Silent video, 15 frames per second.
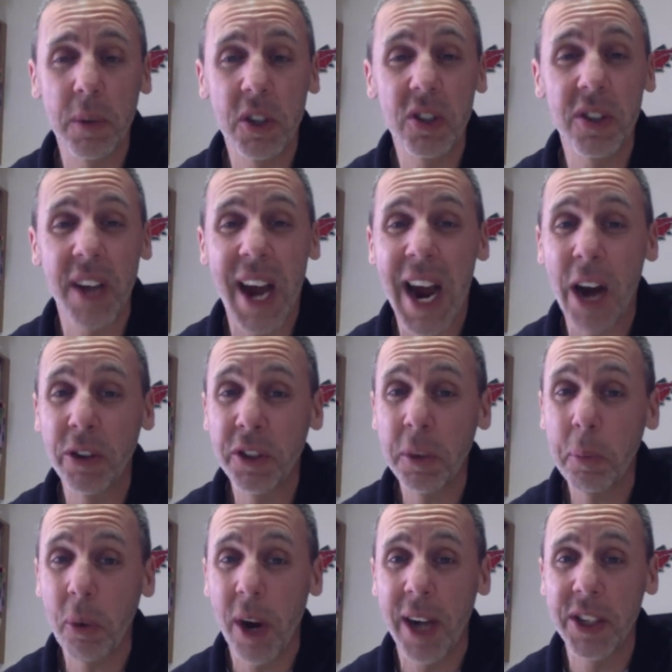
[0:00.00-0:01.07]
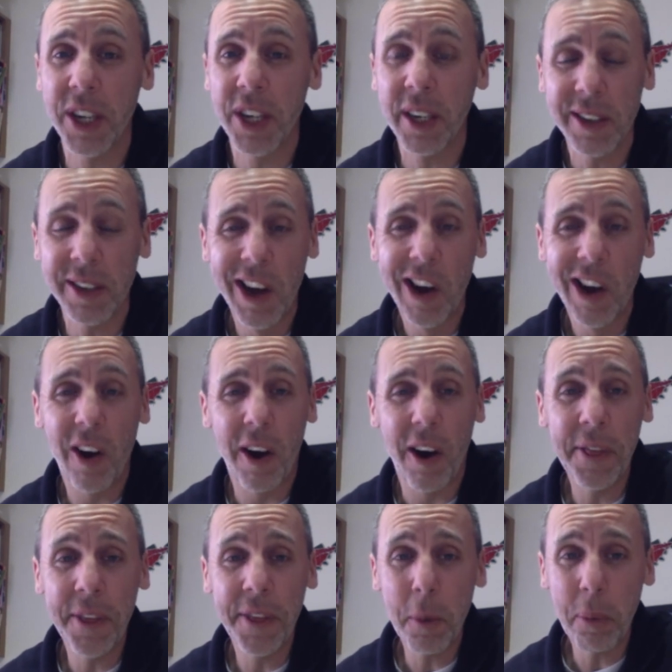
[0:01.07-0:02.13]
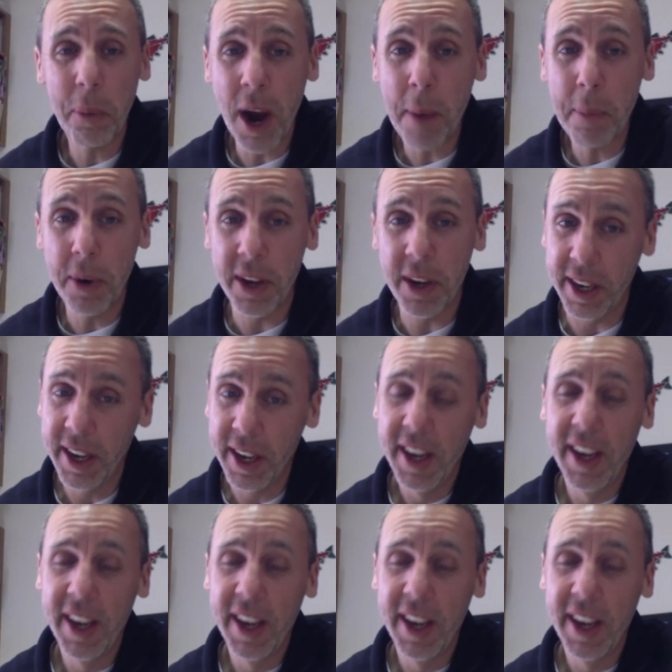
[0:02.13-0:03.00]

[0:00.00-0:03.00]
which is a housing project on their property,